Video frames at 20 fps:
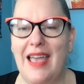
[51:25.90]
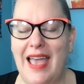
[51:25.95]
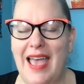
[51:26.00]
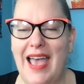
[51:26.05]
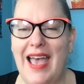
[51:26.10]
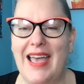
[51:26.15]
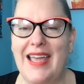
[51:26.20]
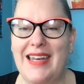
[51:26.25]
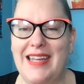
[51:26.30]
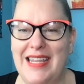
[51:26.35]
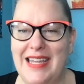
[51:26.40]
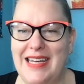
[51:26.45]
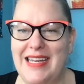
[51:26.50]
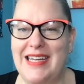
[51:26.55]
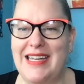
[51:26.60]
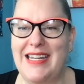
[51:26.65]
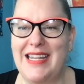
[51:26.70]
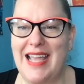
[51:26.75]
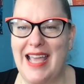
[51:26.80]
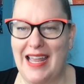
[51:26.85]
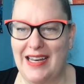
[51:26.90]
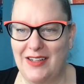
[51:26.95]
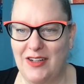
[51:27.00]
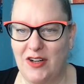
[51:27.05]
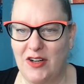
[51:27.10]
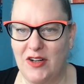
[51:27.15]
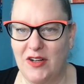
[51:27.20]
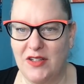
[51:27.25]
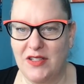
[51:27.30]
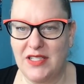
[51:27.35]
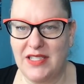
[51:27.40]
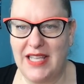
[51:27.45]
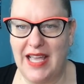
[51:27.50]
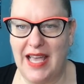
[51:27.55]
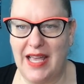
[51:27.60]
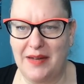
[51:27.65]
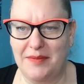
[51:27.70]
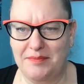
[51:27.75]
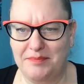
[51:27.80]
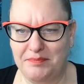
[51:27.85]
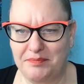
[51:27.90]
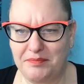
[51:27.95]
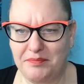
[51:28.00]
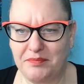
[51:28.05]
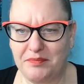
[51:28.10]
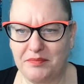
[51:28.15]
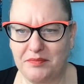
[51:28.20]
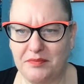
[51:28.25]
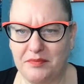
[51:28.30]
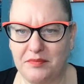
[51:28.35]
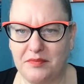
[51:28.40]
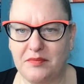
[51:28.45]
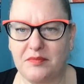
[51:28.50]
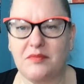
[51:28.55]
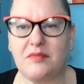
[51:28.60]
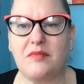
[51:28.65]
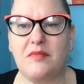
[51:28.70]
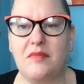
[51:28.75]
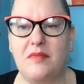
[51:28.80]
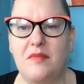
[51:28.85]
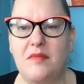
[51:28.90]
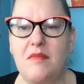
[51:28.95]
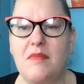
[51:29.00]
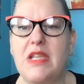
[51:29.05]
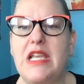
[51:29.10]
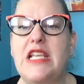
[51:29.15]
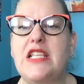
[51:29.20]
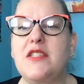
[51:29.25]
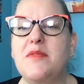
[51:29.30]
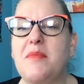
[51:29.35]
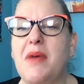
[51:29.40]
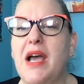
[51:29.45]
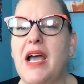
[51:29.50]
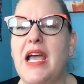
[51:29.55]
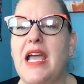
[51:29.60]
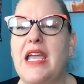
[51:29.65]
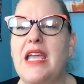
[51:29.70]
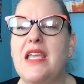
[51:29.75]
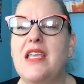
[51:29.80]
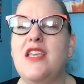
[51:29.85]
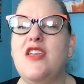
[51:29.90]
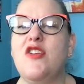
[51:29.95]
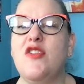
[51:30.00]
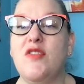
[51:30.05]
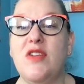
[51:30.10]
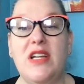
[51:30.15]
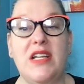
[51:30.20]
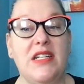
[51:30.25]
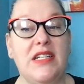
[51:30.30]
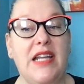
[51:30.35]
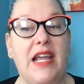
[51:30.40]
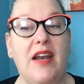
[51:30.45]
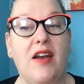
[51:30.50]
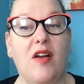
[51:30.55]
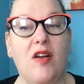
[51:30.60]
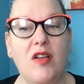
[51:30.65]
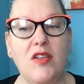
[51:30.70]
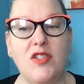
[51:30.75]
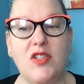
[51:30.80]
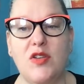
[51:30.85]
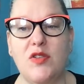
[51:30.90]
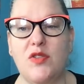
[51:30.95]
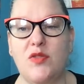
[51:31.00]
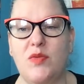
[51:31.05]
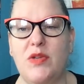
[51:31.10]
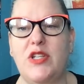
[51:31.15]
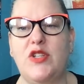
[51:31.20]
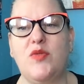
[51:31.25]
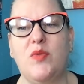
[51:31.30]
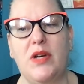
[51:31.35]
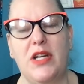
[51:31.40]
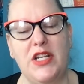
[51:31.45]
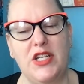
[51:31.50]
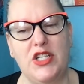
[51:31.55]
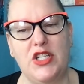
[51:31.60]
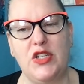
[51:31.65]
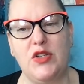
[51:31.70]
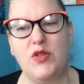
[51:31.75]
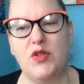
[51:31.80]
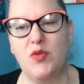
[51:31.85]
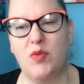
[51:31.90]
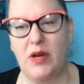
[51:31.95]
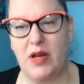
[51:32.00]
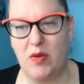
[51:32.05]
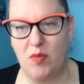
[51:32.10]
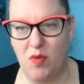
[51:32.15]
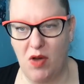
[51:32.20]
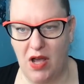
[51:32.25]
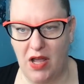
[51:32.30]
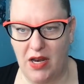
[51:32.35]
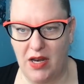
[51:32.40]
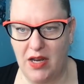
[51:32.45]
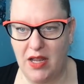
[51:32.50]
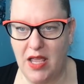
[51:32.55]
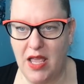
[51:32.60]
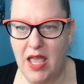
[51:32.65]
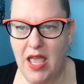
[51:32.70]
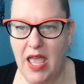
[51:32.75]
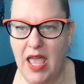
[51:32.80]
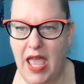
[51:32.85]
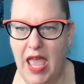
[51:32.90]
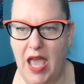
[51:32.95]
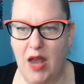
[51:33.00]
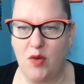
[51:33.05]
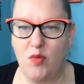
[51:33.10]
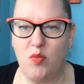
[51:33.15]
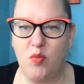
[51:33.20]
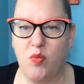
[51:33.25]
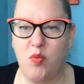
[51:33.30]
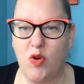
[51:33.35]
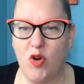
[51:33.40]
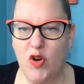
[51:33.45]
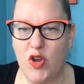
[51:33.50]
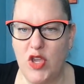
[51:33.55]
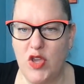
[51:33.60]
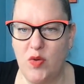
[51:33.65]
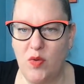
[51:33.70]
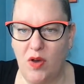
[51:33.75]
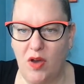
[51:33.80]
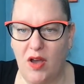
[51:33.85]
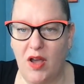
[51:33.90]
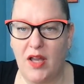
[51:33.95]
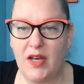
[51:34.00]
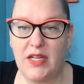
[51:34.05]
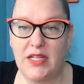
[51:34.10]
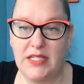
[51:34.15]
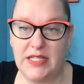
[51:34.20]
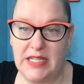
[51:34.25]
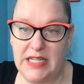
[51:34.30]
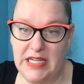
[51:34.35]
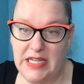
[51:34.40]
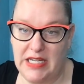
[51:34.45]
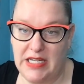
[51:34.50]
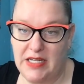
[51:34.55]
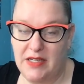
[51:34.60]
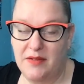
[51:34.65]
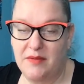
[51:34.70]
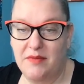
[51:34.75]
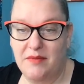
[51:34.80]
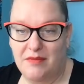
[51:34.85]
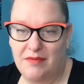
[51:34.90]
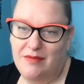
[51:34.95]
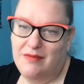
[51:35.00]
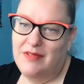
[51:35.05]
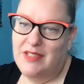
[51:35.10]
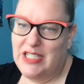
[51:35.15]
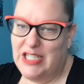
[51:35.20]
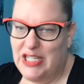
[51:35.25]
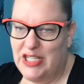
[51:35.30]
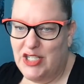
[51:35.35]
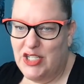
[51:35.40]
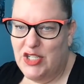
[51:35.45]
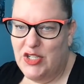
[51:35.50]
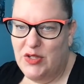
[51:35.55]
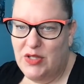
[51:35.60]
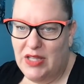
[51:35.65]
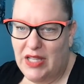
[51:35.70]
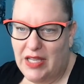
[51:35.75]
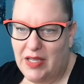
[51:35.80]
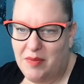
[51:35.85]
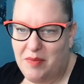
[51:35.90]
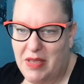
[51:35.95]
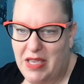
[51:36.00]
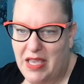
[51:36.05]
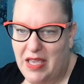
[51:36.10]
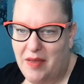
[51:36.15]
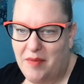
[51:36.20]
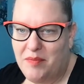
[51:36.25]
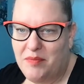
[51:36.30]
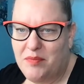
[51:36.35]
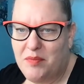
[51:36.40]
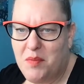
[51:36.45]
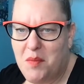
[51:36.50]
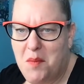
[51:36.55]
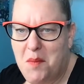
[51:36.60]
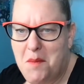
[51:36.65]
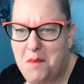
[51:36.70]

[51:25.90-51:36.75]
EDD Edgar said, is my year-end date also 3/22/21? And were you on T2 like me?